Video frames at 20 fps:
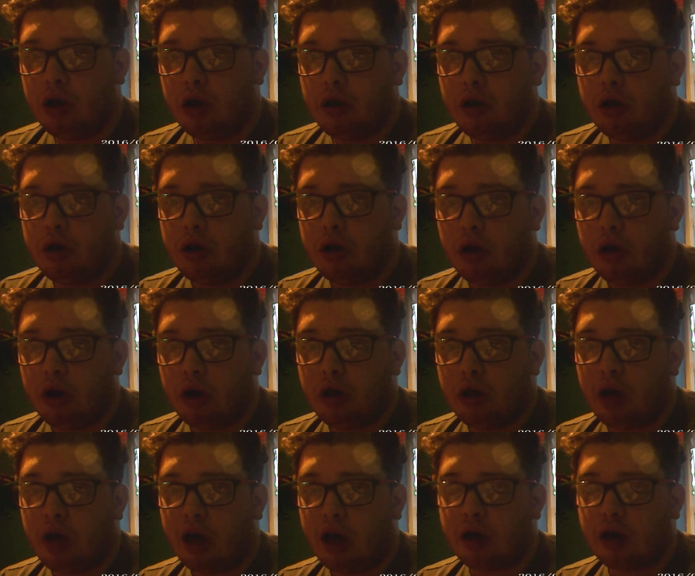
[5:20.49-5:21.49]
you know,
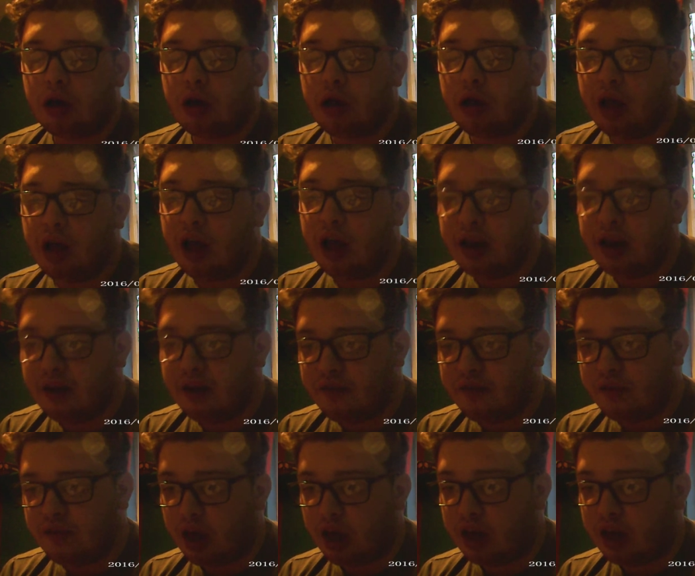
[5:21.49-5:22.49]
like I'd live
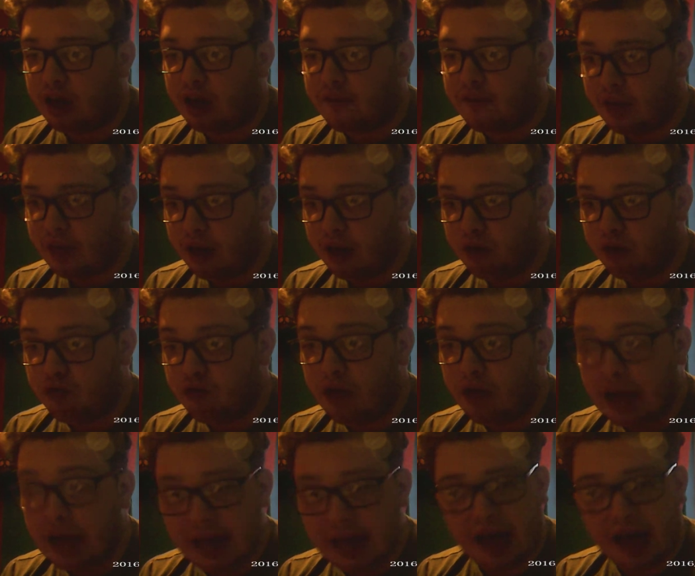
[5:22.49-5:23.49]
like if they're
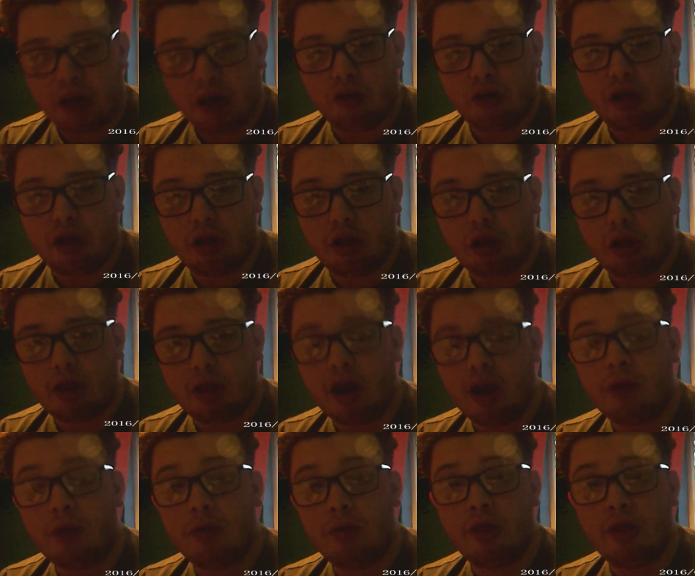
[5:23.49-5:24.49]
really angry, just
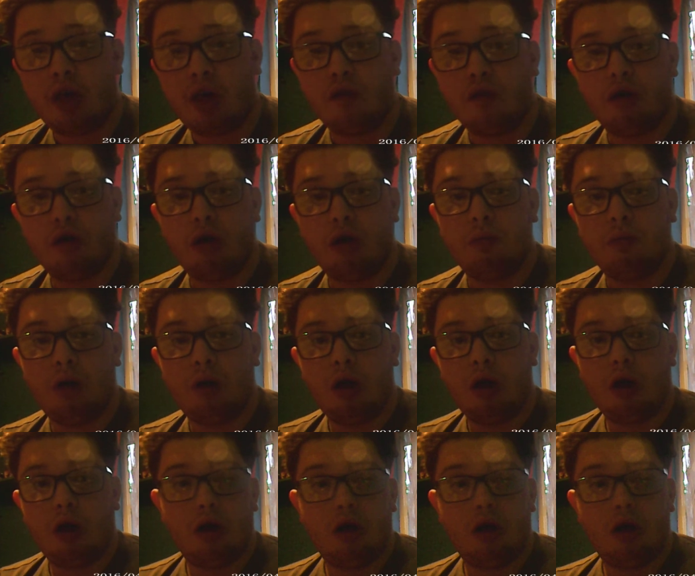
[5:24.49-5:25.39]
send them to their room.